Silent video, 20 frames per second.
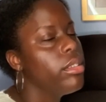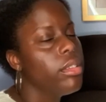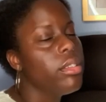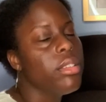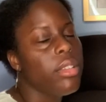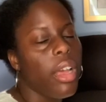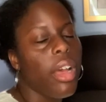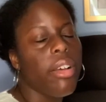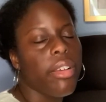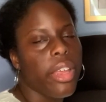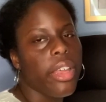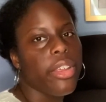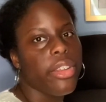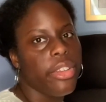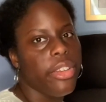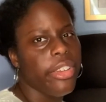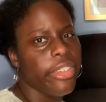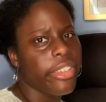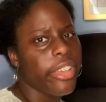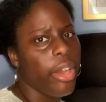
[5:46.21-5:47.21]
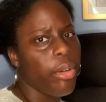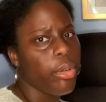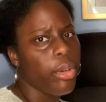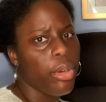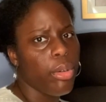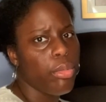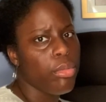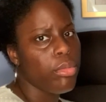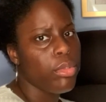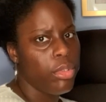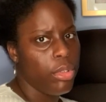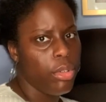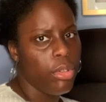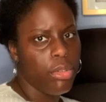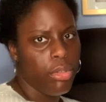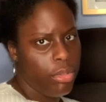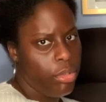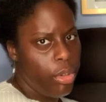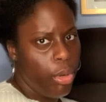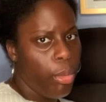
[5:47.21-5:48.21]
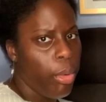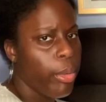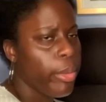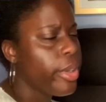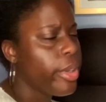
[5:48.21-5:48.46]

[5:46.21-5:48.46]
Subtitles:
I'll get you a discount code. Don't worry.